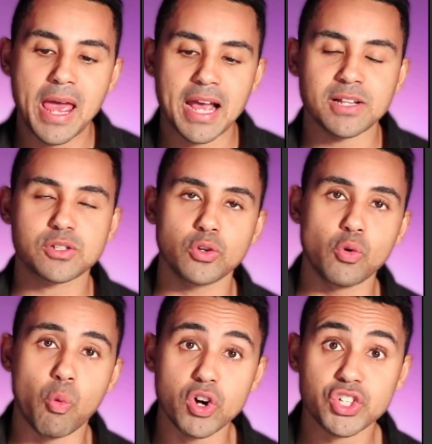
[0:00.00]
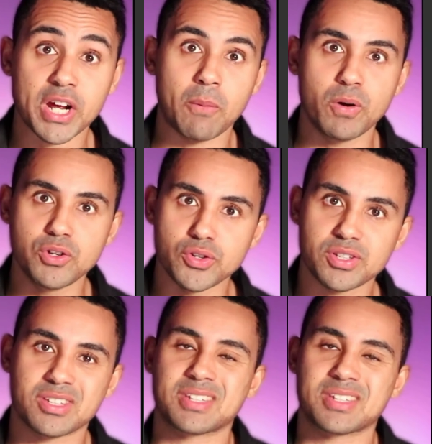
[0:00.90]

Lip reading: And so your watch time will just